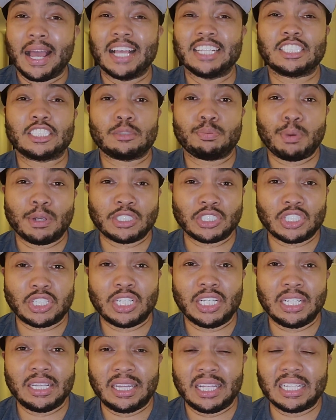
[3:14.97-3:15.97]

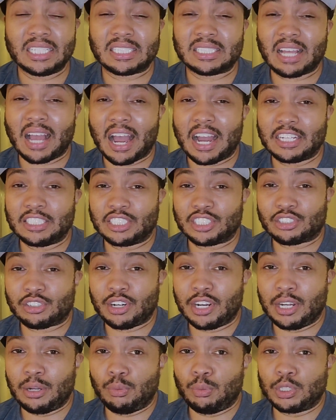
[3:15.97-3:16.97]
especially this
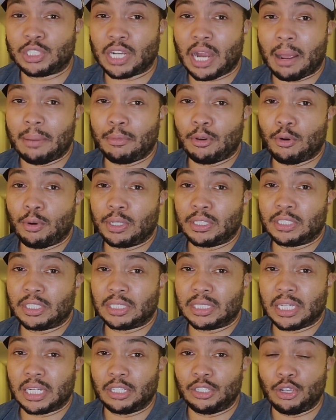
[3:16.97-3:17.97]
entree, which I'm going
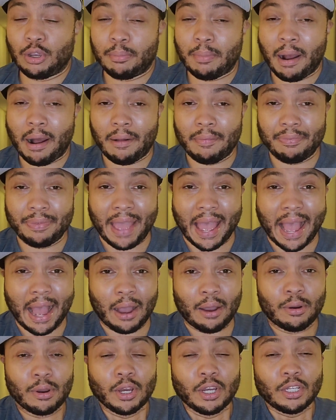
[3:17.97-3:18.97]
to tell you about
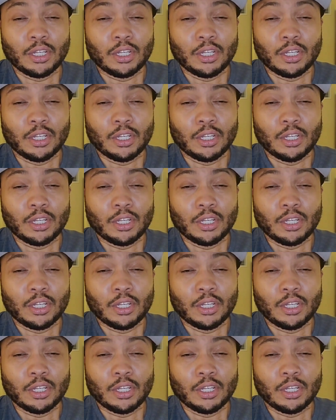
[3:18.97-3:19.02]
now.